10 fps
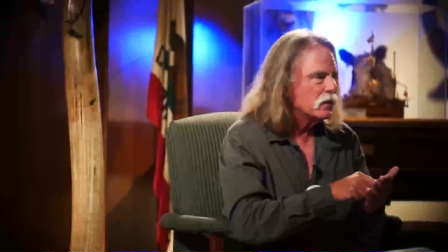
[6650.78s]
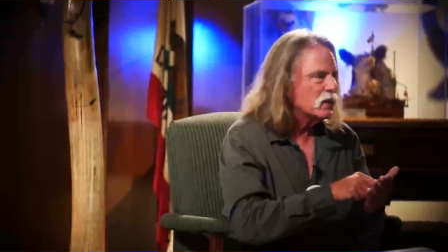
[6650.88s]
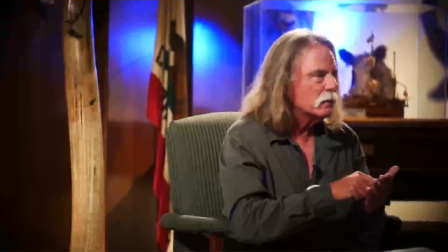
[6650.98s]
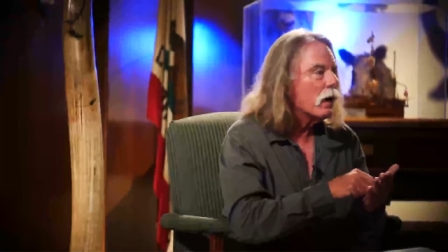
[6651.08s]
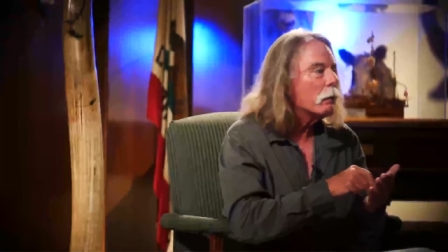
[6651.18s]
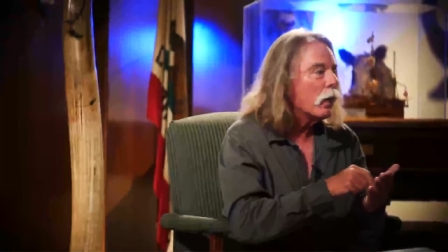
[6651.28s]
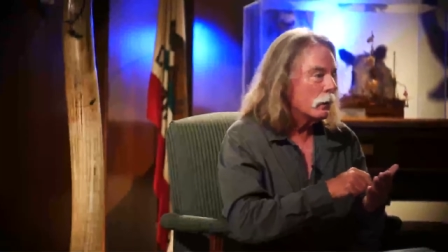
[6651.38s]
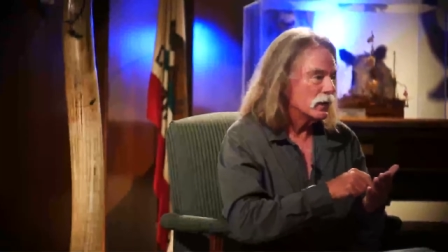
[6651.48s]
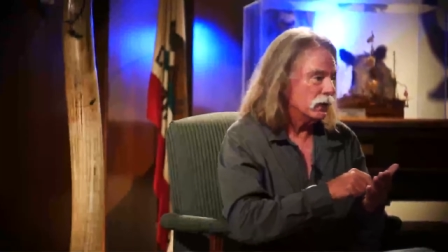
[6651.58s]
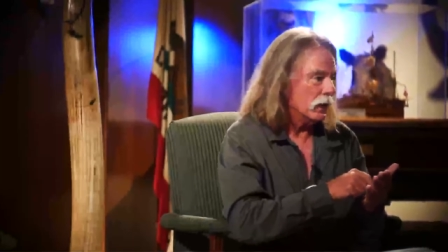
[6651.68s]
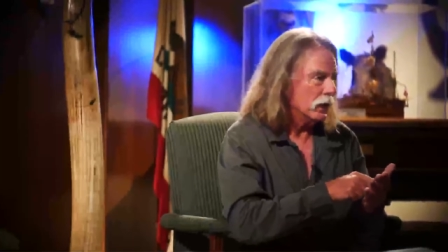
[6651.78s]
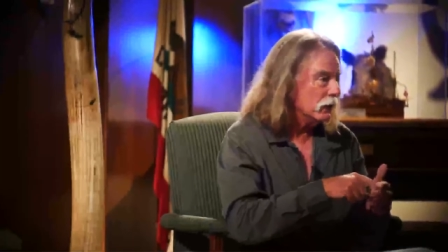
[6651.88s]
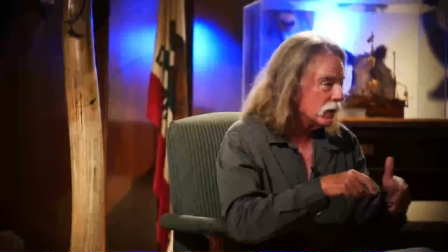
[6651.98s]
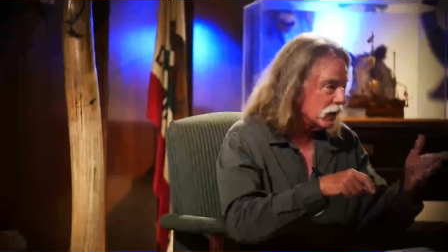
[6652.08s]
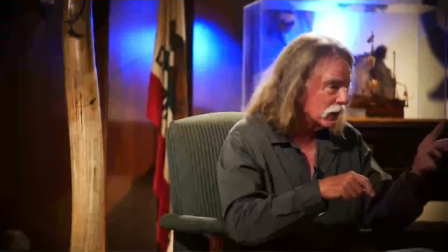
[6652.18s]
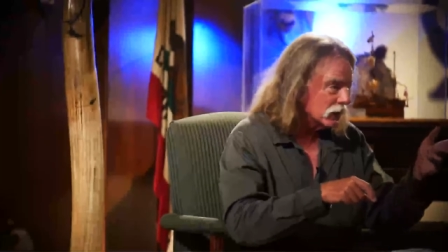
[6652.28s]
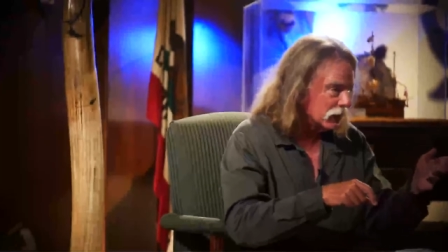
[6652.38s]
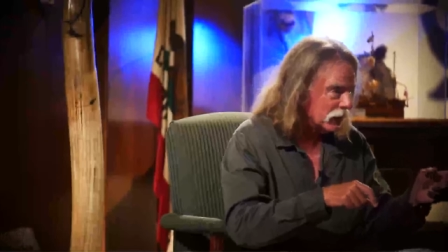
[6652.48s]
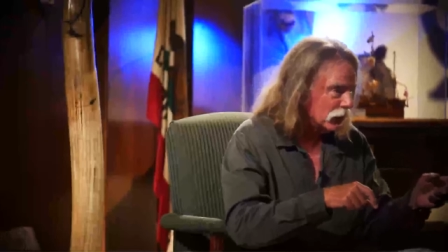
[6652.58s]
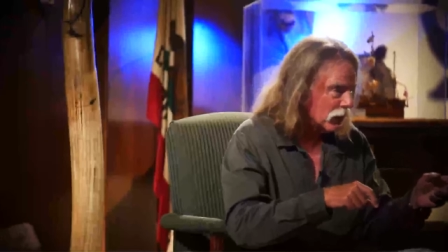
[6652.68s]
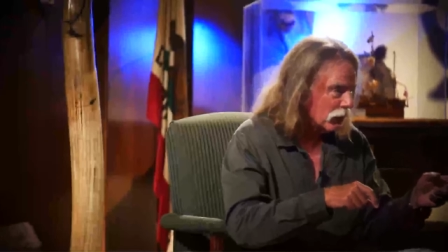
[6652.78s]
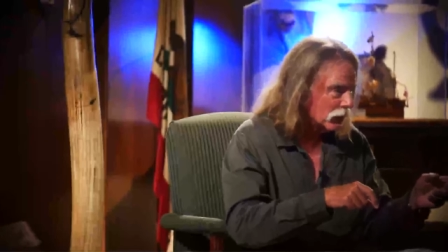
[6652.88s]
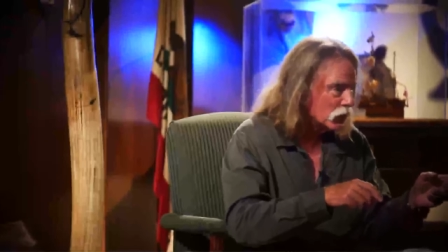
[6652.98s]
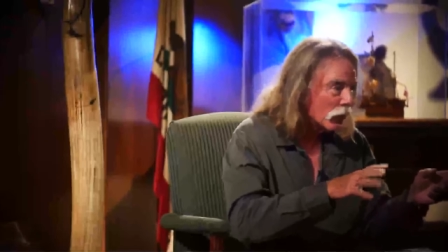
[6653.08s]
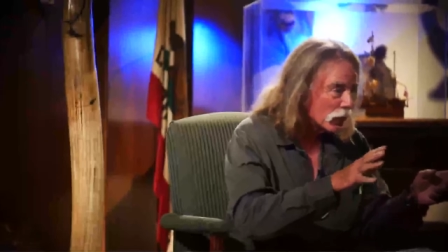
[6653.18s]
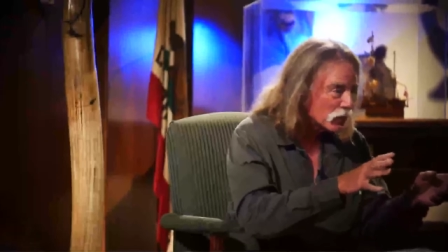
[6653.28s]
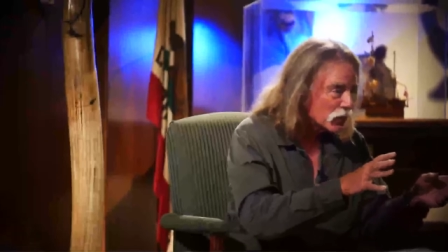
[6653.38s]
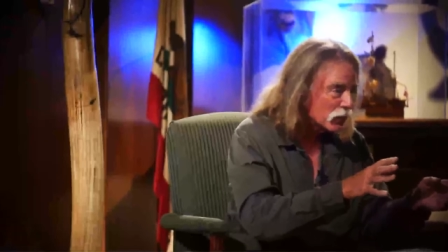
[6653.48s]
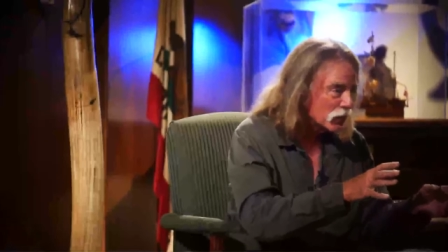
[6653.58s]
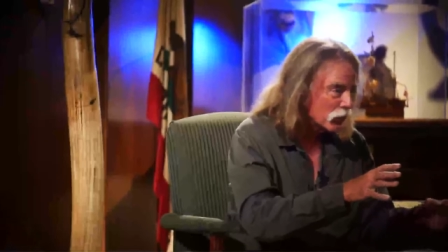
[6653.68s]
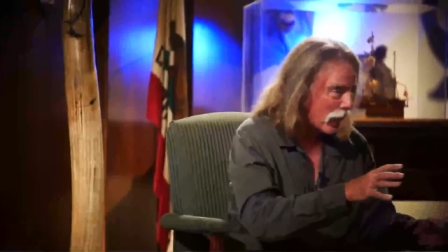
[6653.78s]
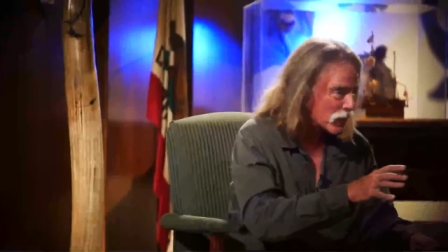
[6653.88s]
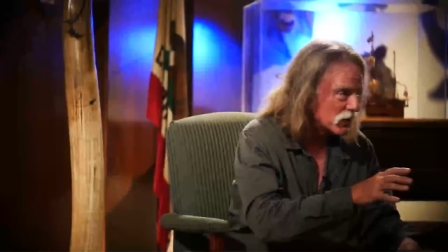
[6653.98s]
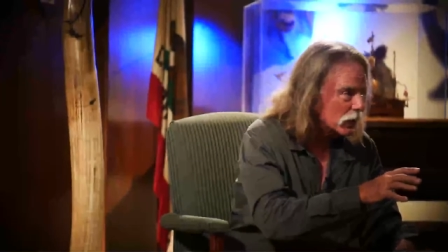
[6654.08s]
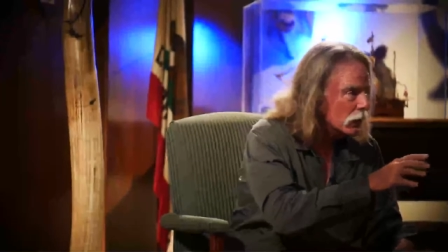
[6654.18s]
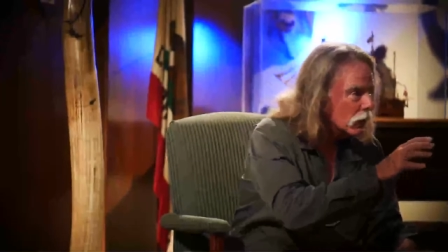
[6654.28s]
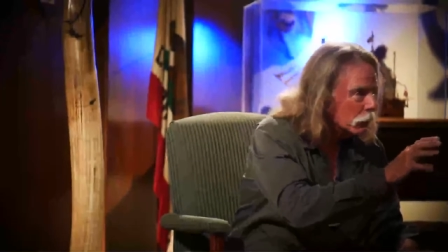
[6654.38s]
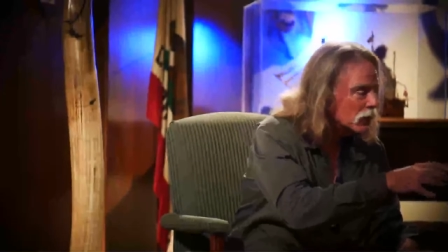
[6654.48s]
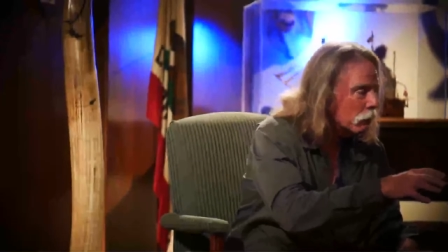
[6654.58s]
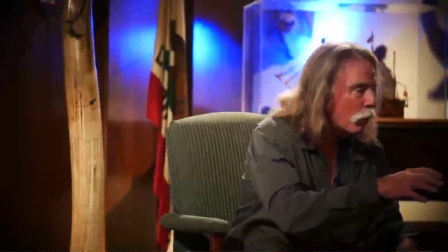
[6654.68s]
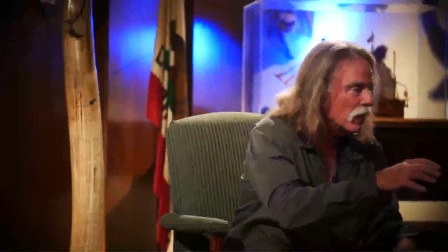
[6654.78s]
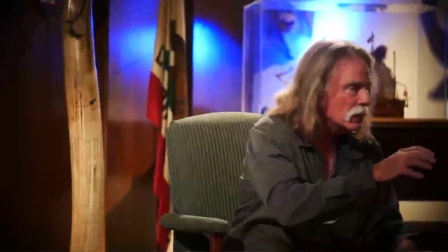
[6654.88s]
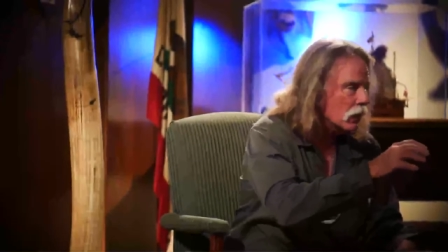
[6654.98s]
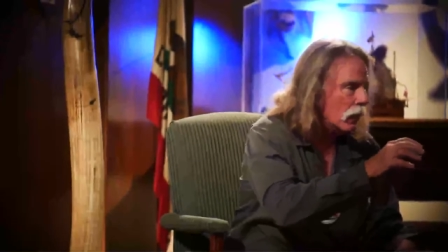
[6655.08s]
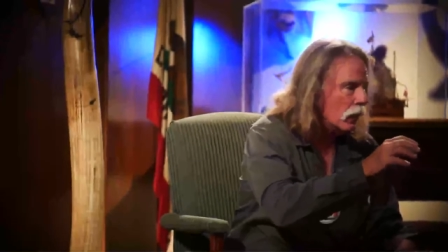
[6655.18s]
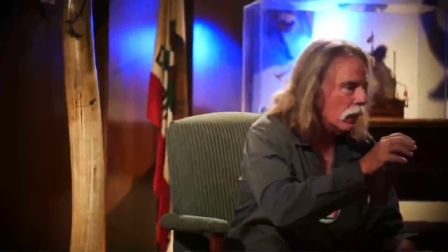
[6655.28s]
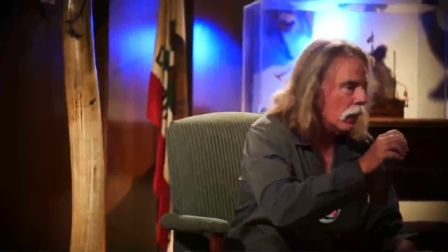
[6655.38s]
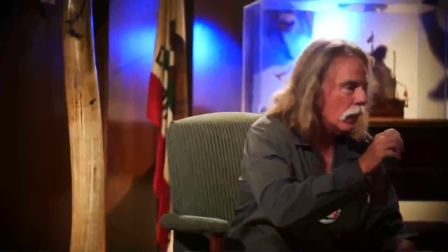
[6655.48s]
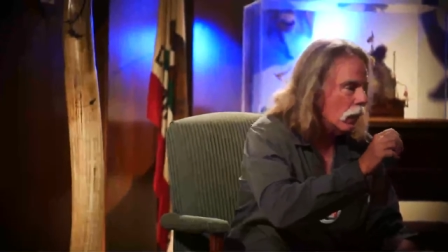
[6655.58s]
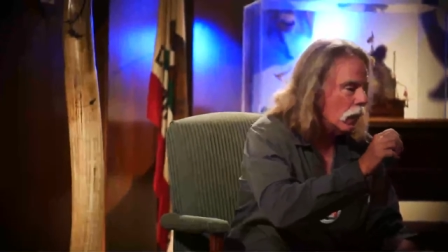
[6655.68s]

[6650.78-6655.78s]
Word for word: my apartment's flooding, and then you get to leave, whatever. So there's a strategy. But the point is, uh,